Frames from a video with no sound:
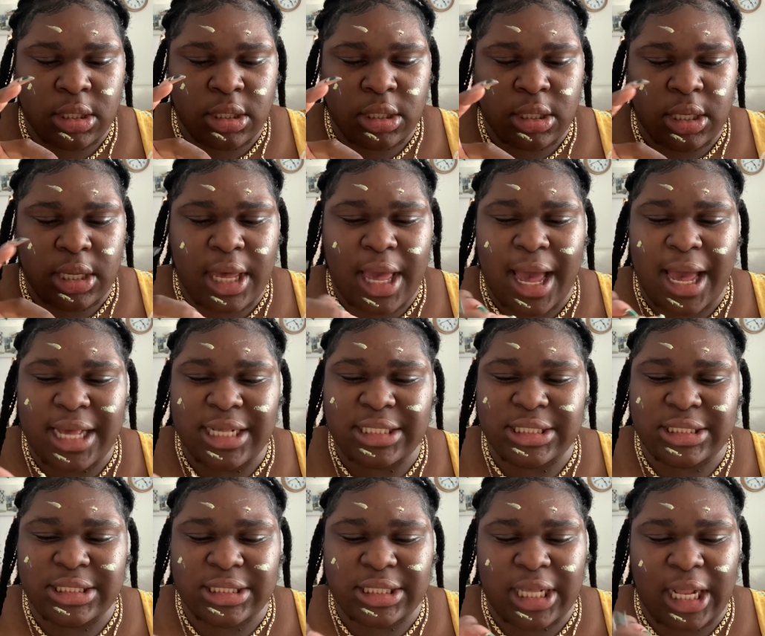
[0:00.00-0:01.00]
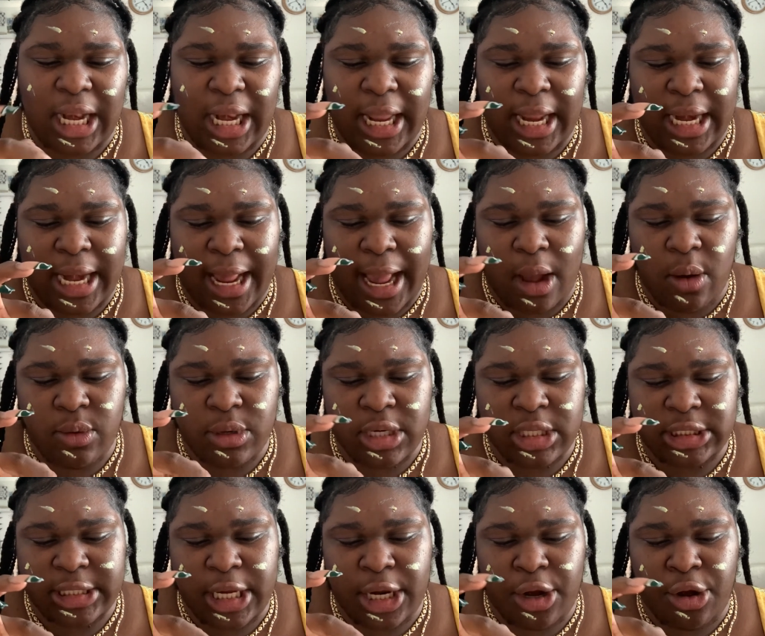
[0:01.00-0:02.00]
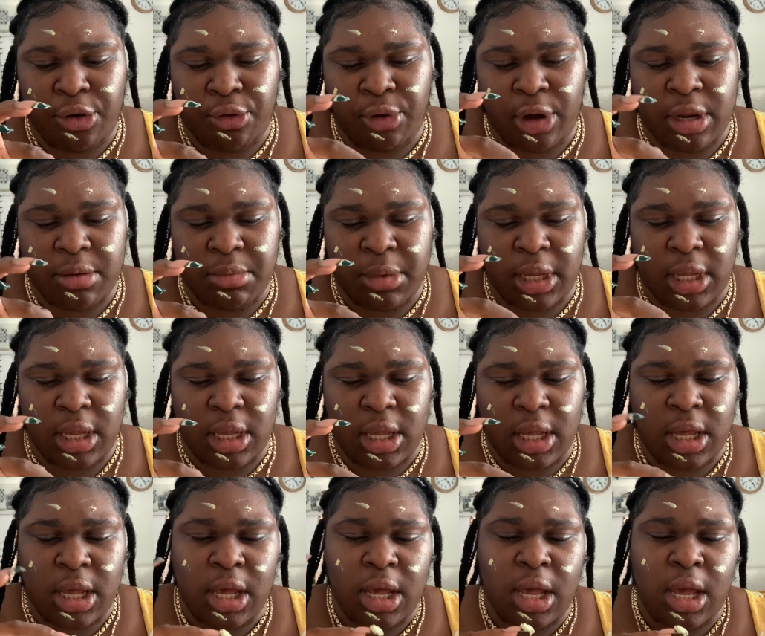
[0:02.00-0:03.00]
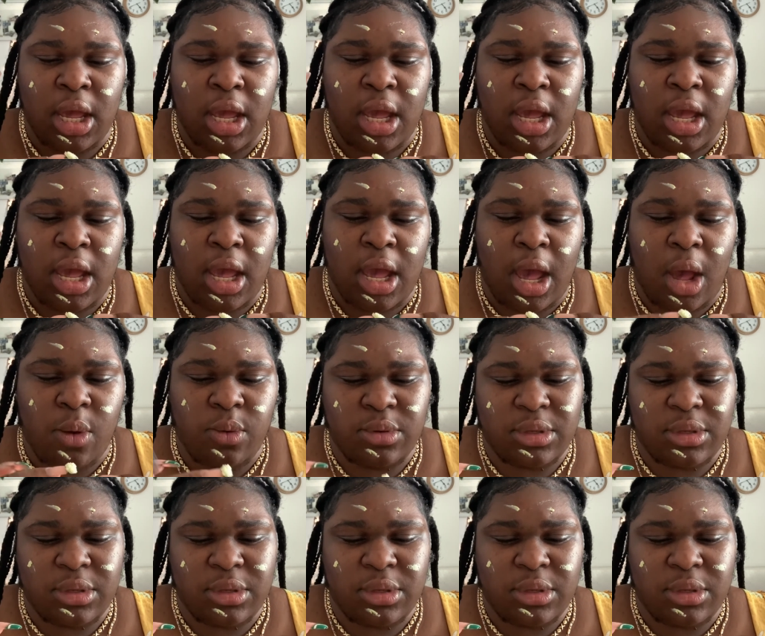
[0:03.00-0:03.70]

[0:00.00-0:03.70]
Yeah, it's clay-like. I wouldn't say creamy. I